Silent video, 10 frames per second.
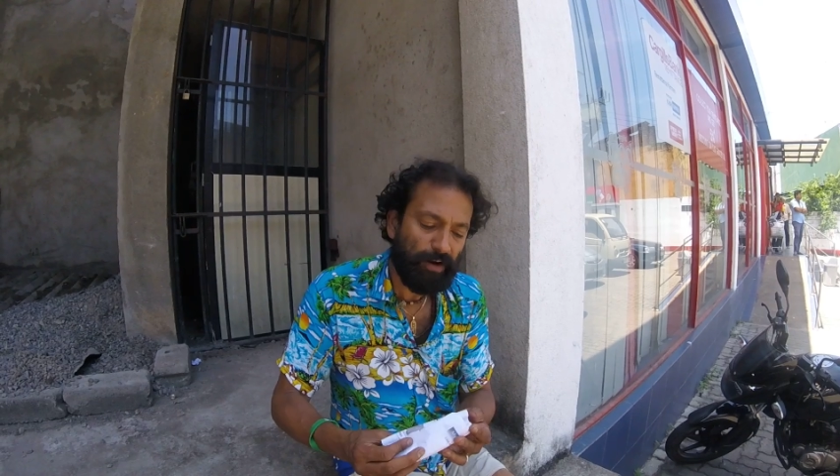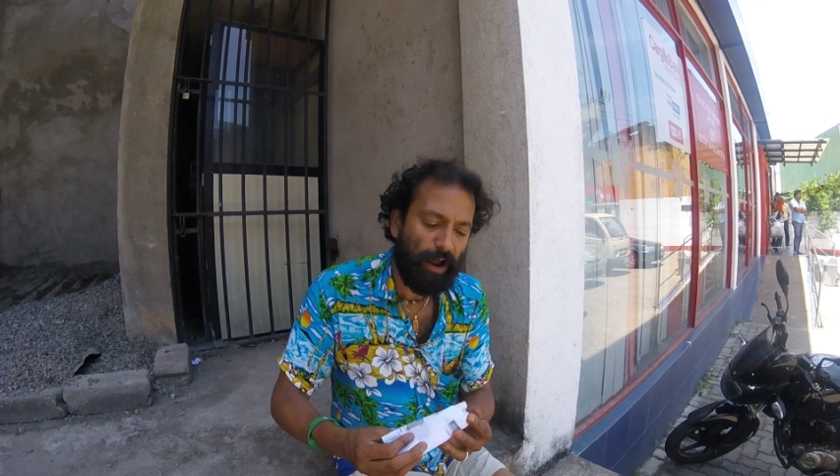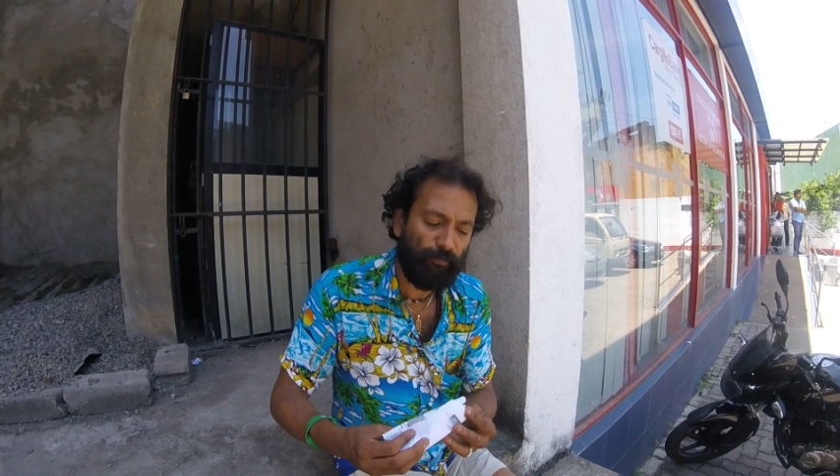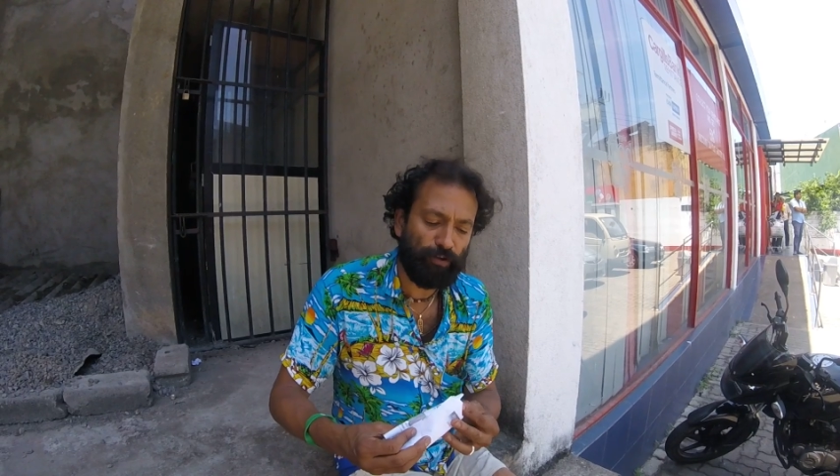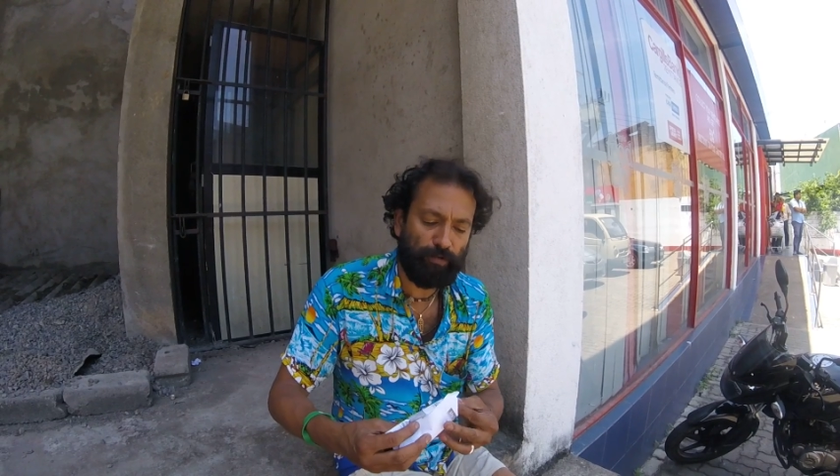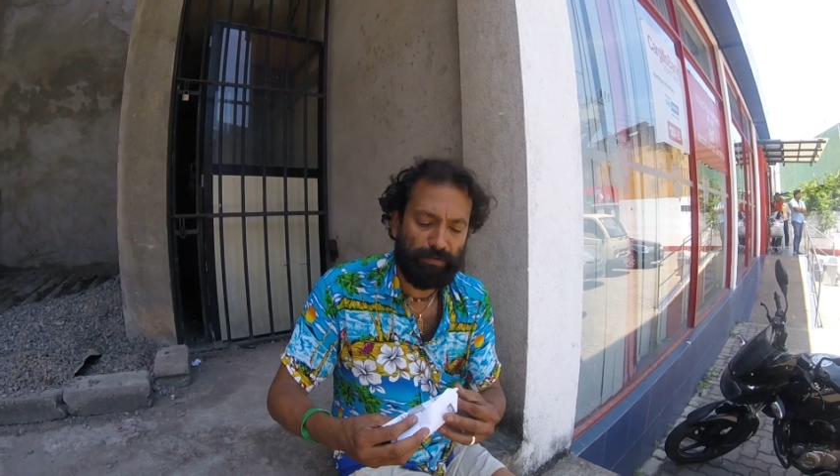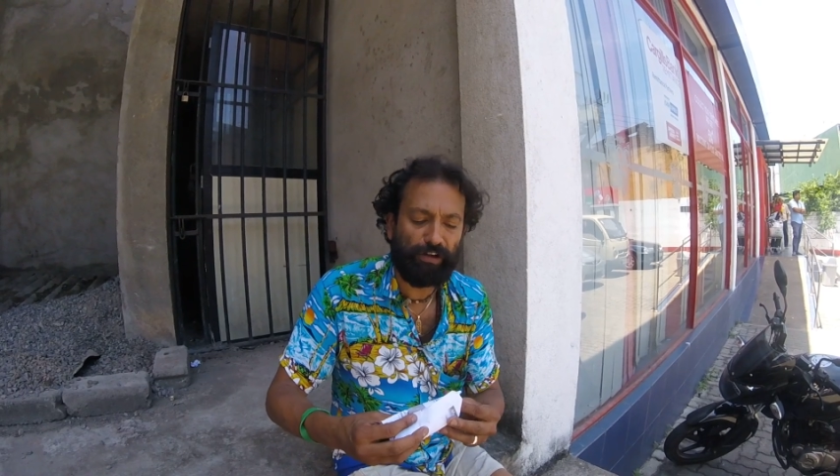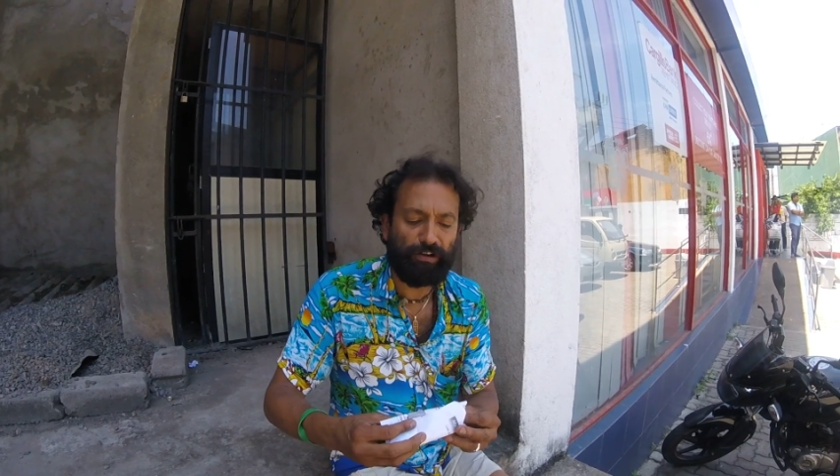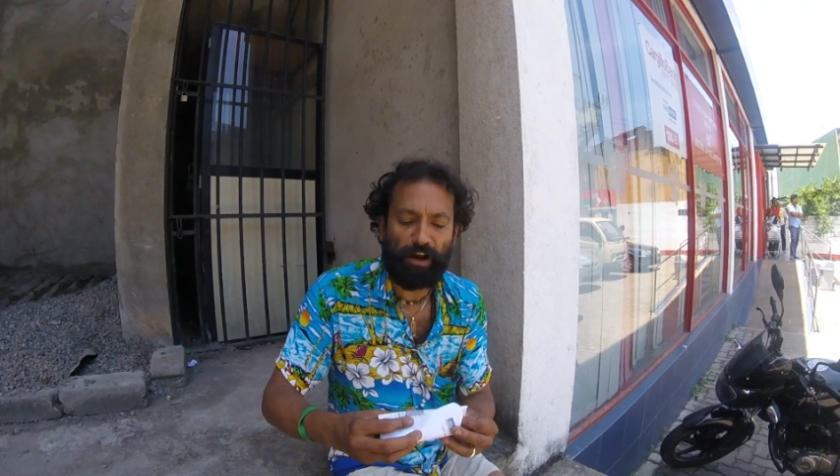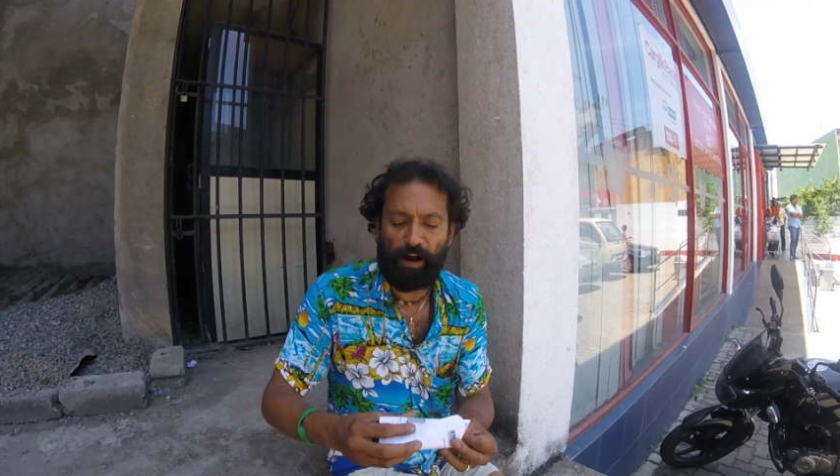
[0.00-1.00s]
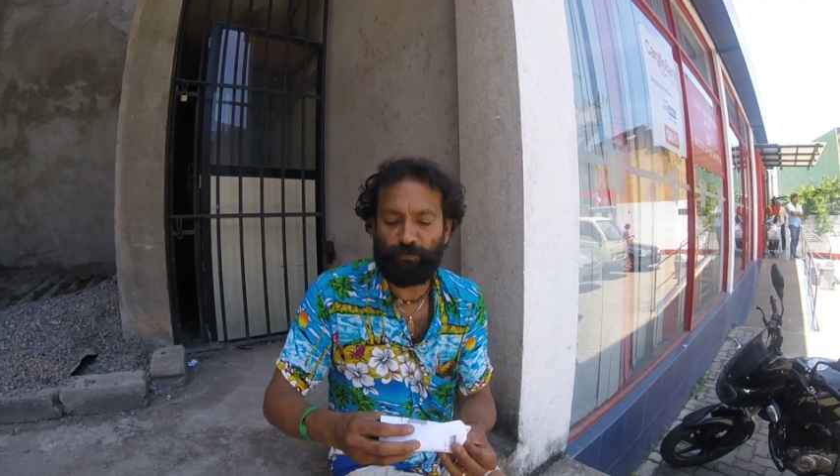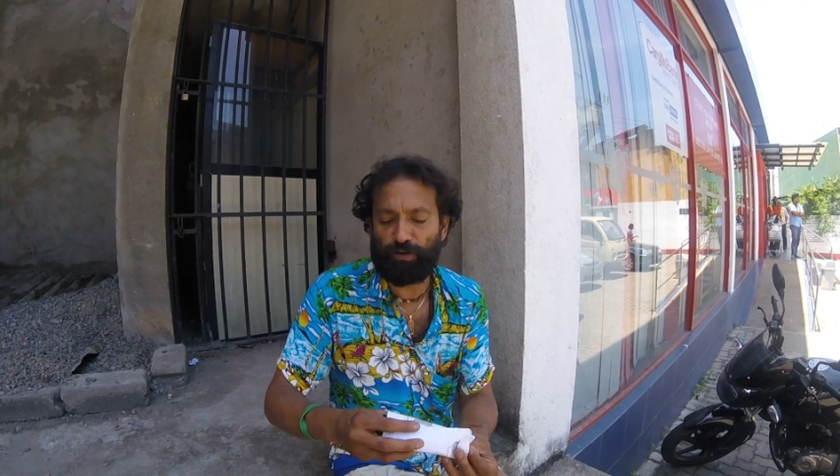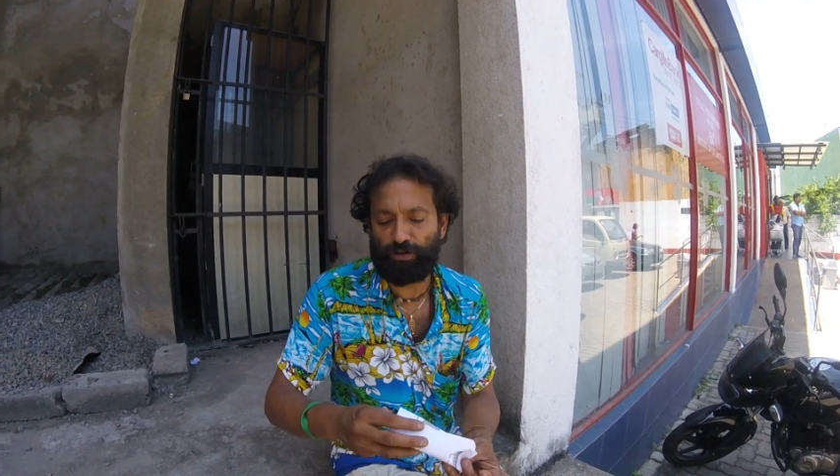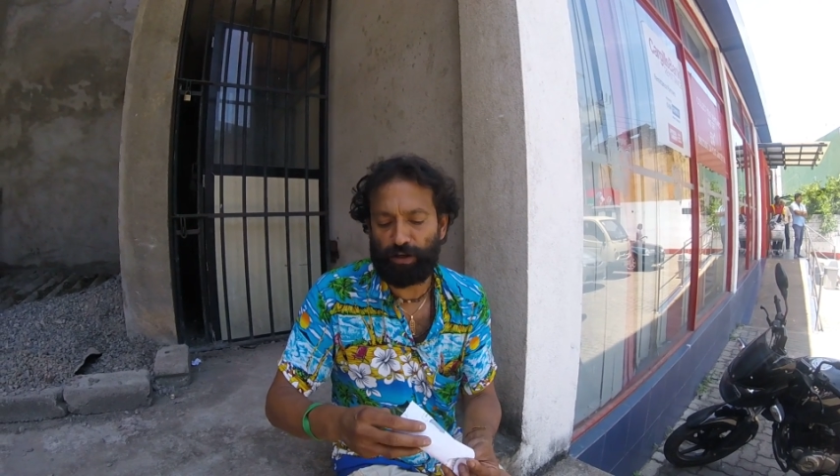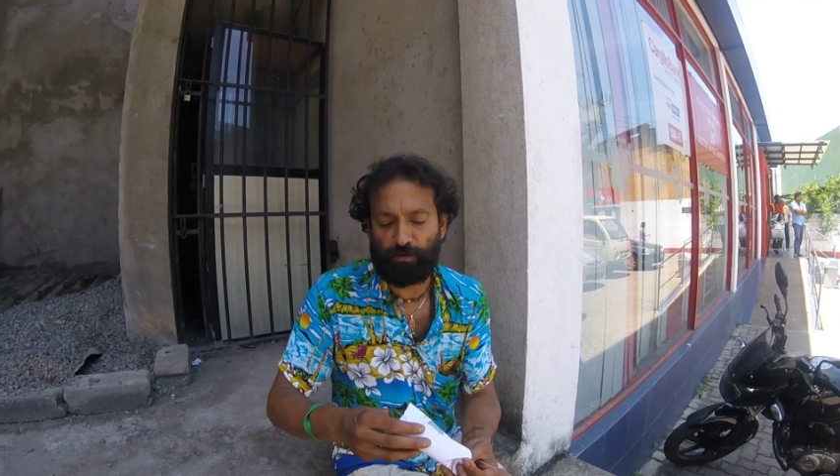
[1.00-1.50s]
After the meal they have
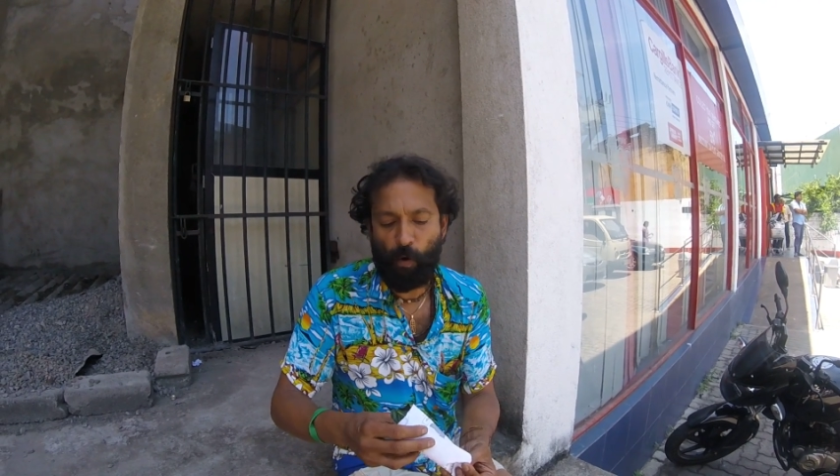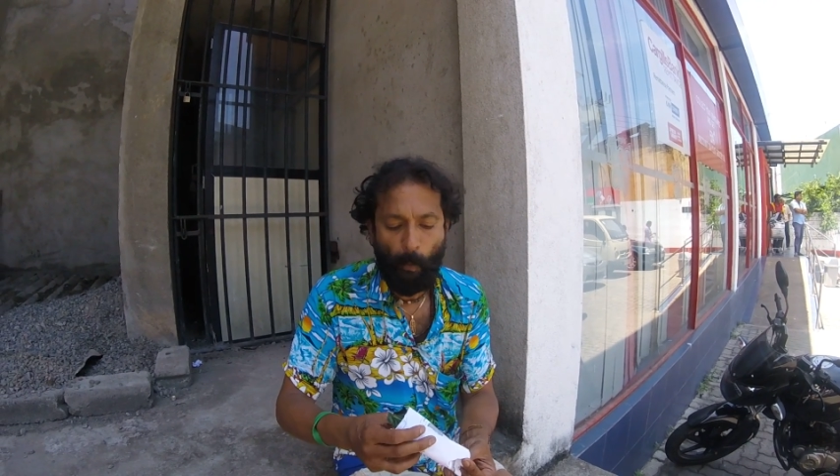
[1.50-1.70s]
this thing.